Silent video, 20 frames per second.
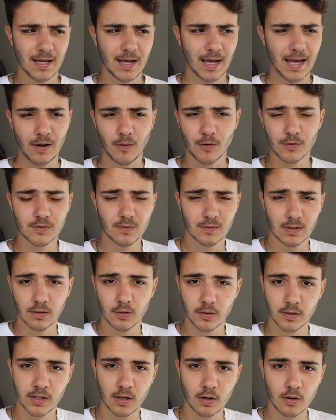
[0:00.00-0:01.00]
and also the
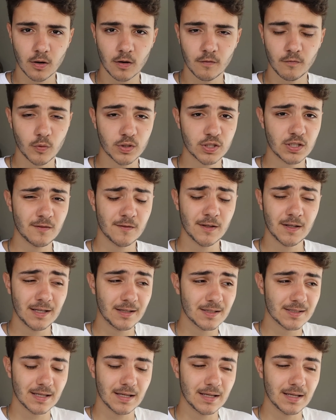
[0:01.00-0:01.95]
learning curve, which even is,